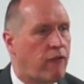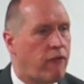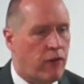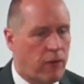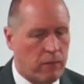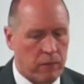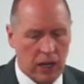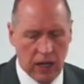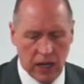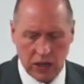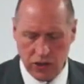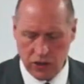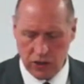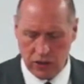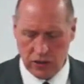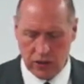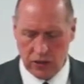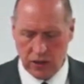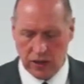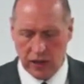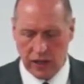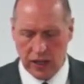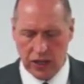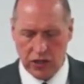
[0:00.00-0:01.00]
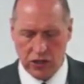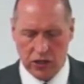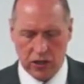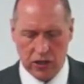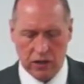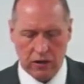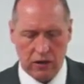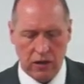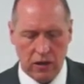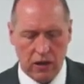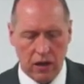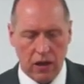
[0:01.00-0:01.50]
from nation to
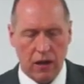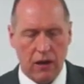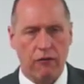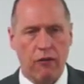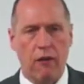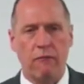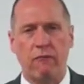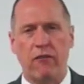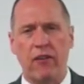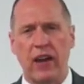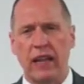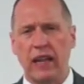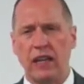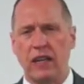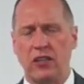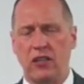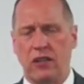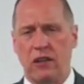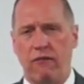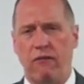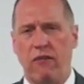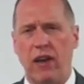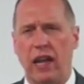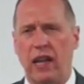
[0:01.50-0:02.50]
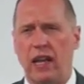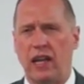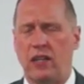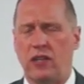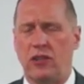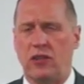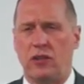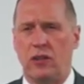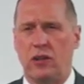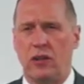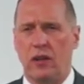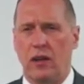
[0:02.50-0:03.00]
nation, from village to
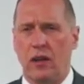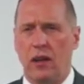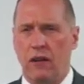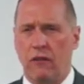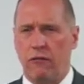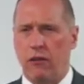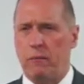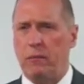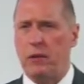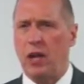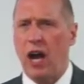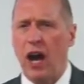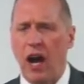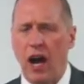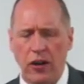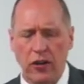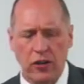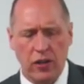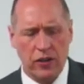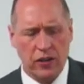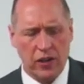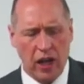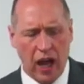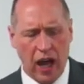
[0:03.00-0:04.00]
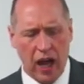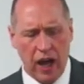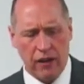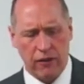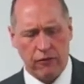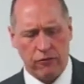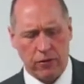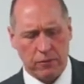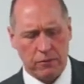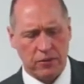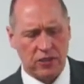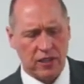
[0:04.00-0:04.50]
village, from town to town,
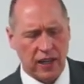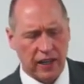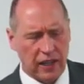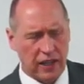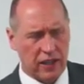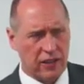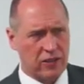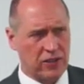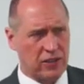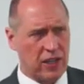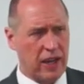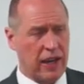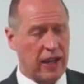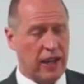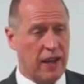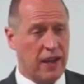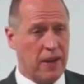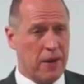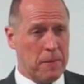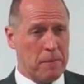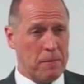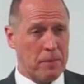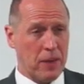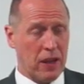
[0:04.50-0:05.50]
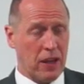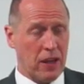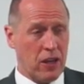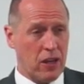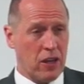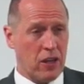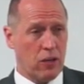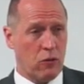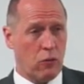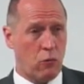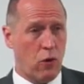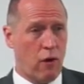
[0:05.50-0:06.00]
from city to city,
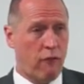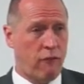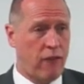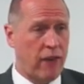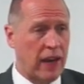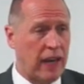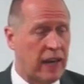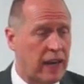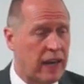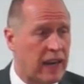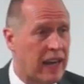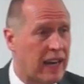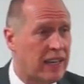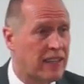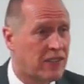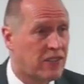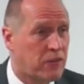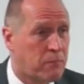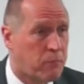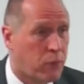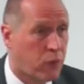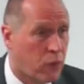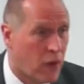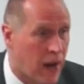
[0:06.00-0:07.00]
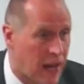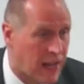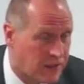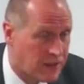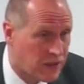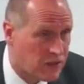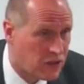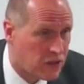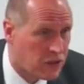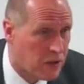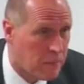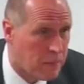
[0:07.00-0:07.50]
revealing his
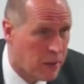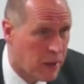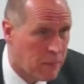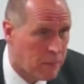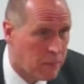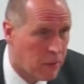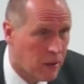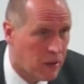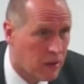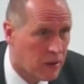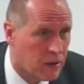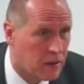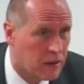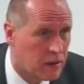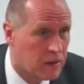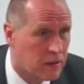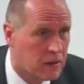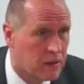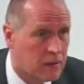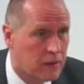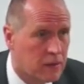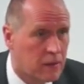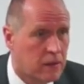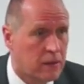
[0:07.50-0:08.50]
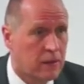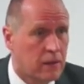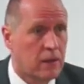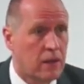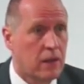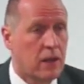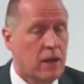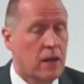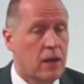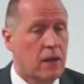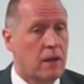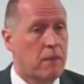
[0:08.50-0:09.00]
presence to people.
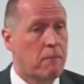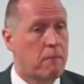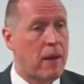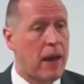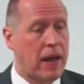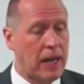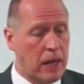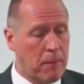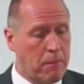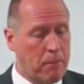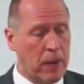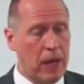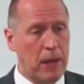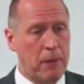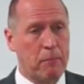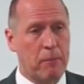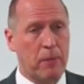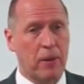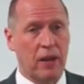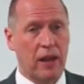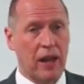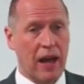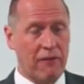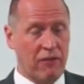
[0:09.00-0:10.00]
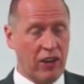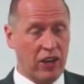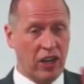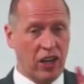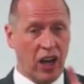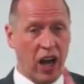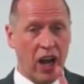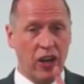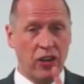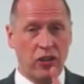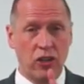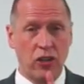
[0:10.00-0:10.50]
Many people have
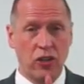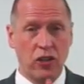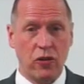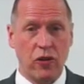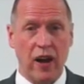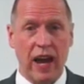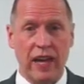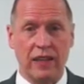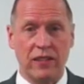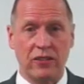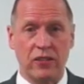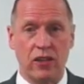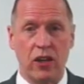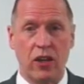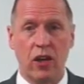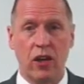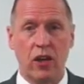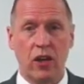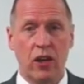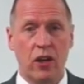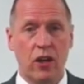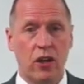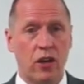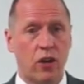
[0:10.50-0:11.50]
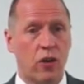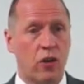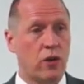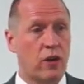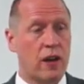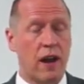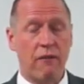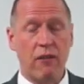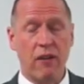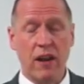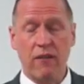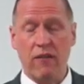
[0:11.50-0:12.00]
encountered Christ who
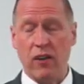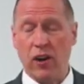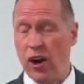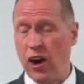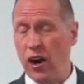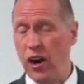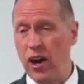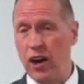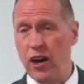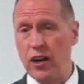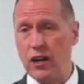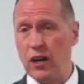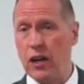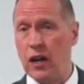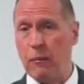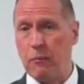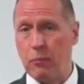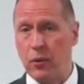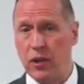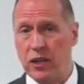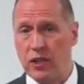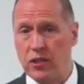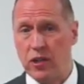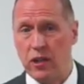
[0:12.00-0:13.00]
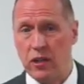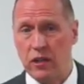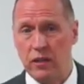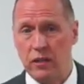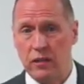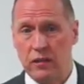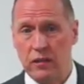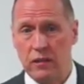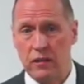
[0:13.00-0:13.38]
never even heard a preacher.